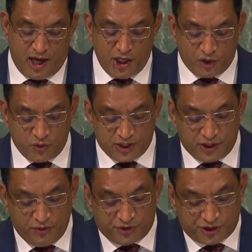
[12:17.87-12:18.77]
Adequate
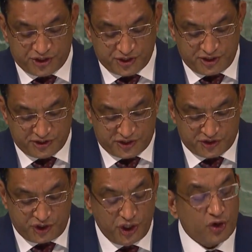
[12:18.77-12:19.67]
nutrition is a
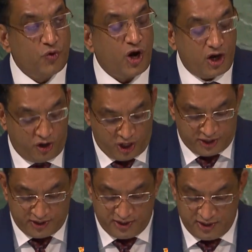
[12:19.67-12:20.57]
sine qua non
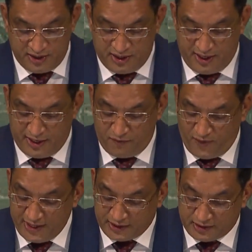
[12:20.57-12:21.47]
and, a
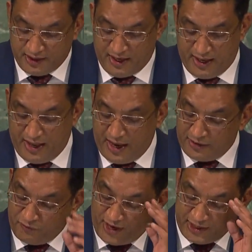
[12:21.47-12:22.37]
vit
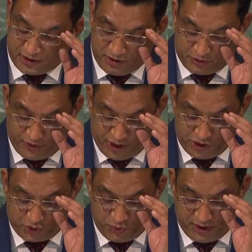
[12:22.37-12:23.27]
and vital to
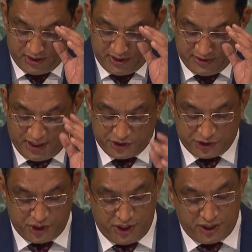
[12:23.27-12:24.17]
ensure that
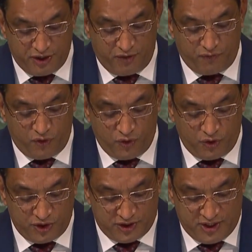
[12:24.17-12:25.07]
children of
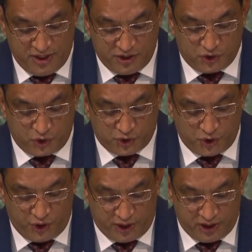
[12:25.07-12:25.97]
all
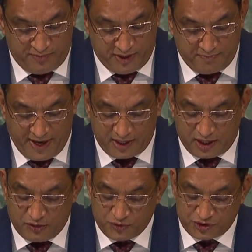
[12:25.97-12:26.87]
socio-economic
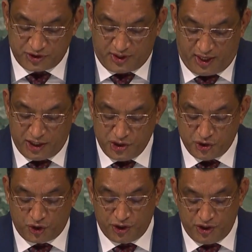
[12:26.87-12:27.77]
backgrounds can
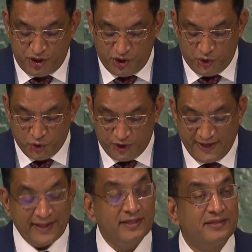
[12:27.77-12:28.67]
enjoy good
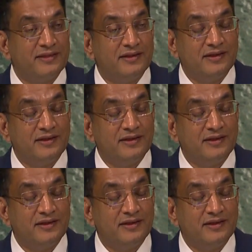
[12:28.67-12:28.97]
health.